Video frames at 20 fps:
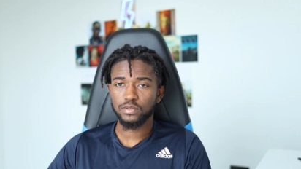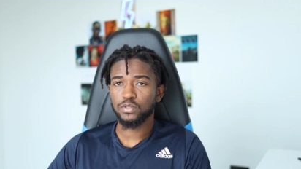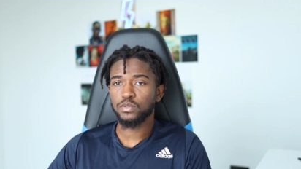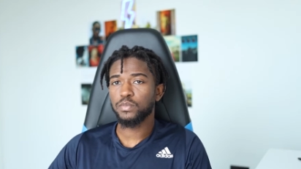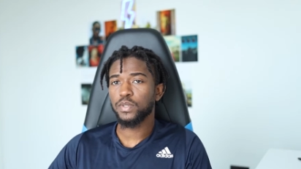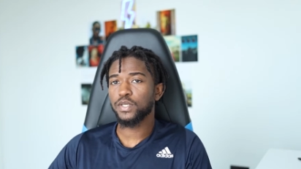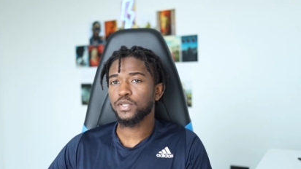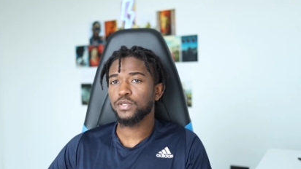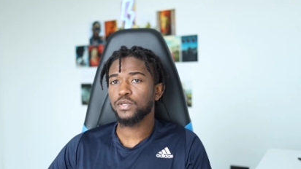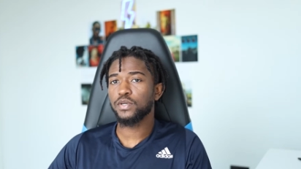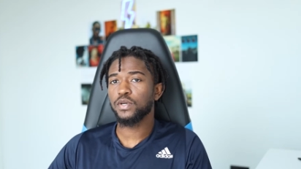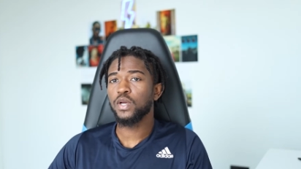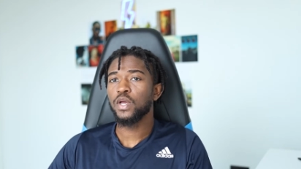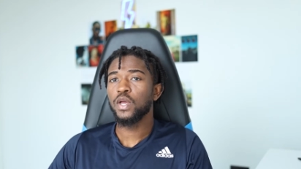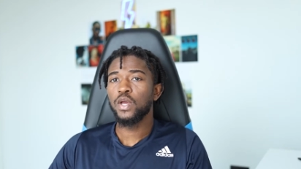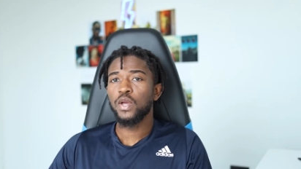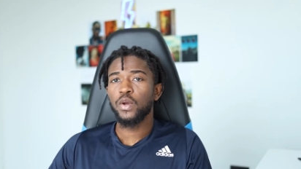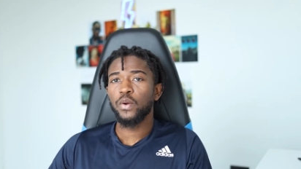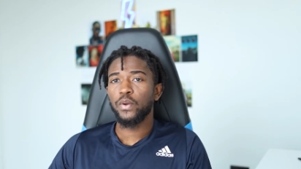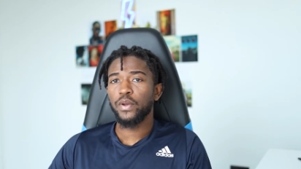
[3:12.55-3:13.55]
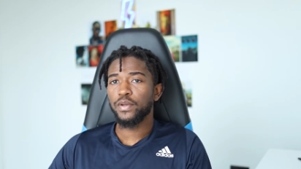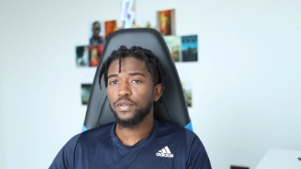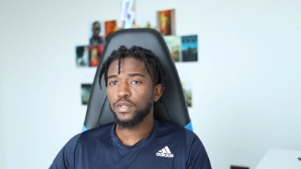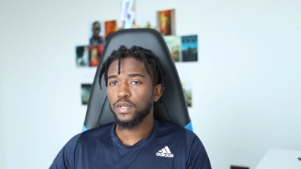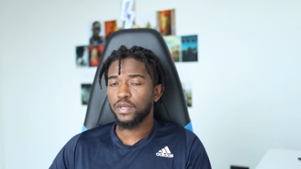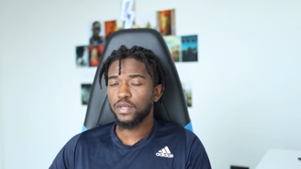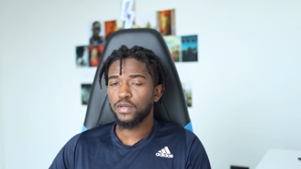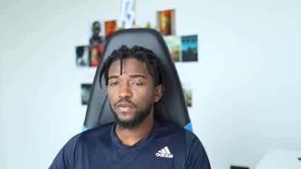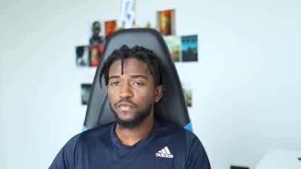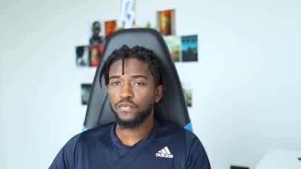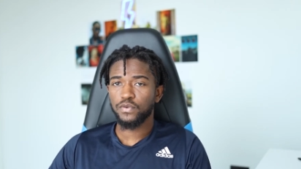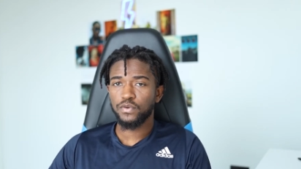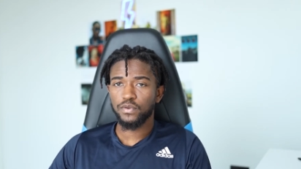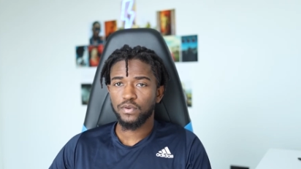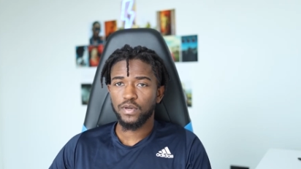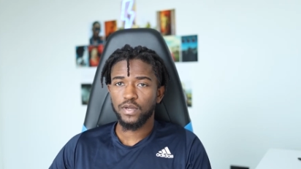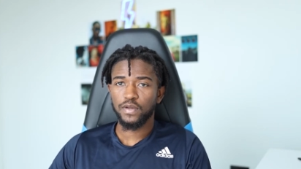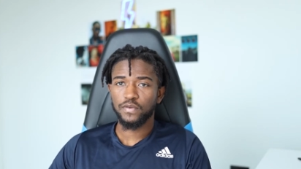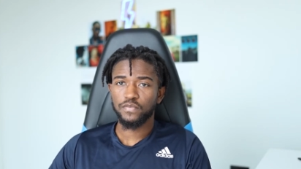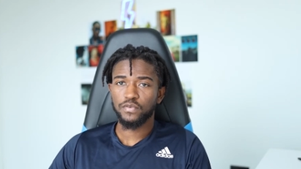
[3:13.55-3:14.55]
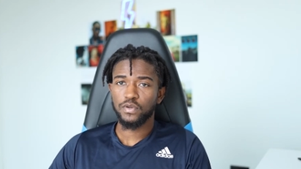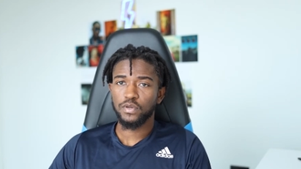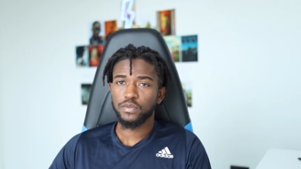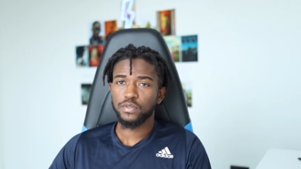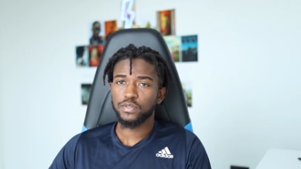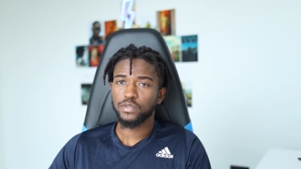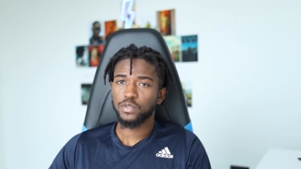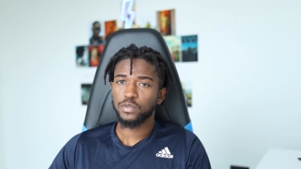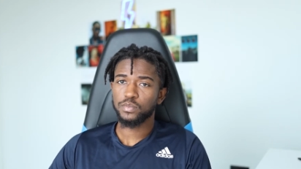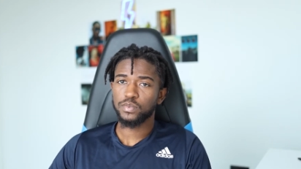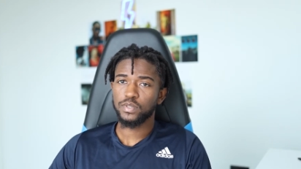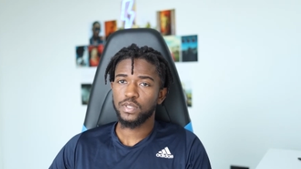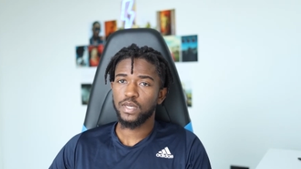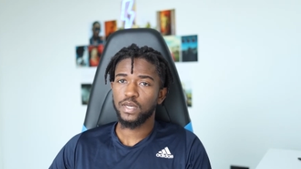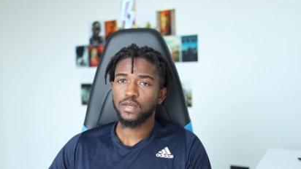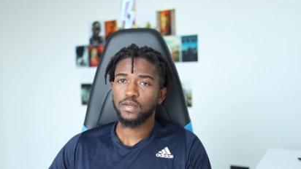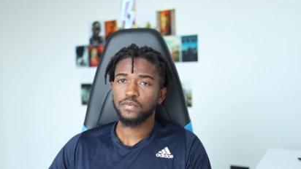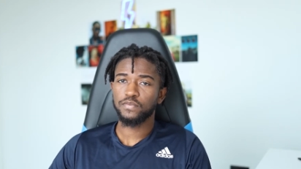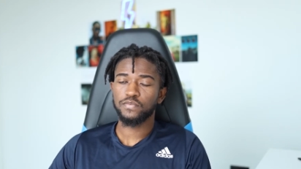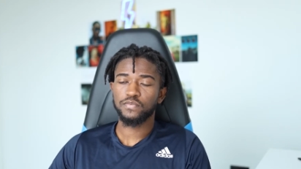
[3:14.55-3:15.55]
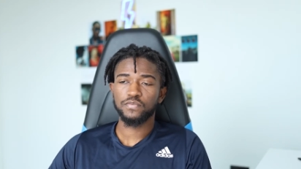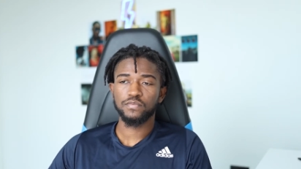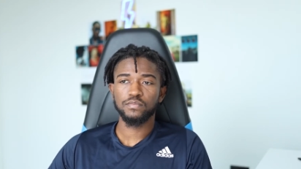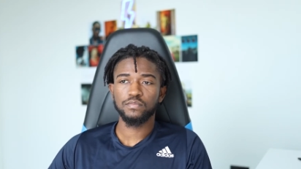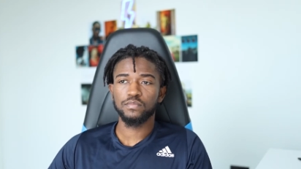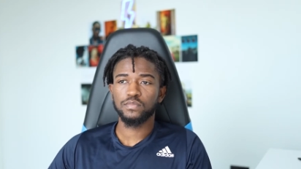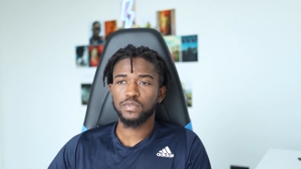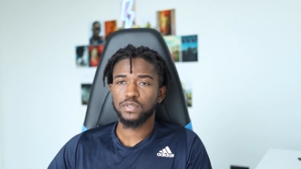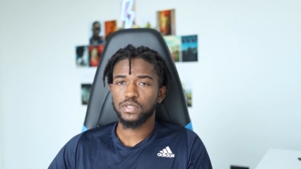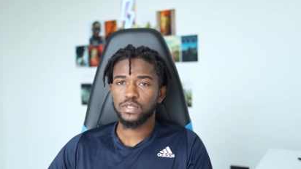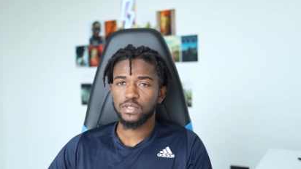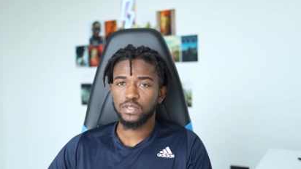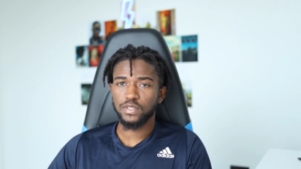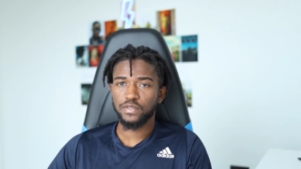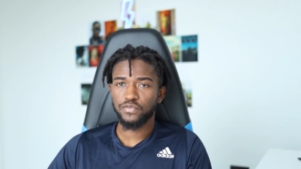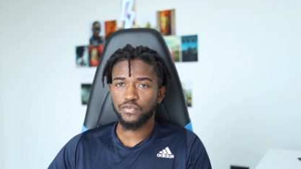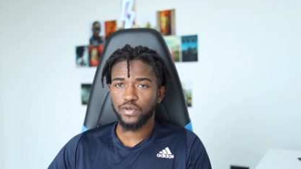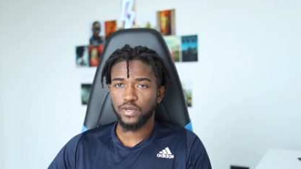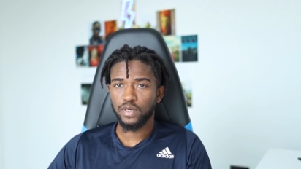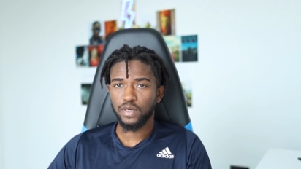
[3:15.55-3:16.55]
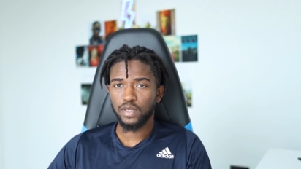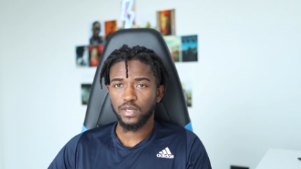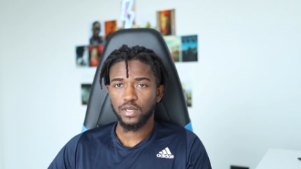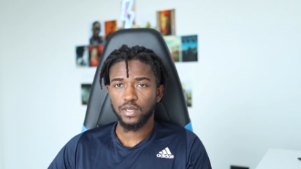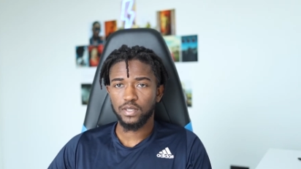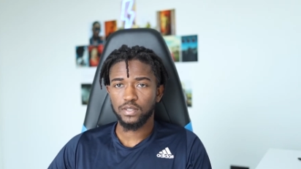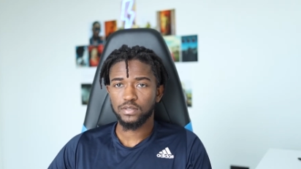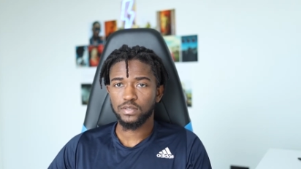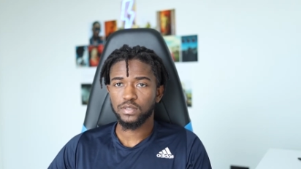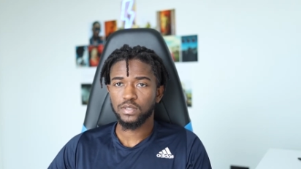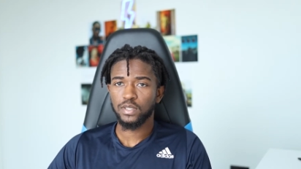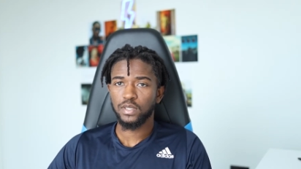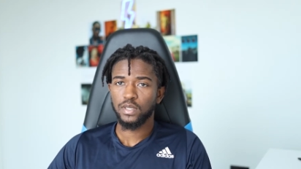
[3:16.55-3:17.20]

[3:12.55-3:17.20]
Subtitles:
So make sure when you're taking a photograph, you always observe these different layers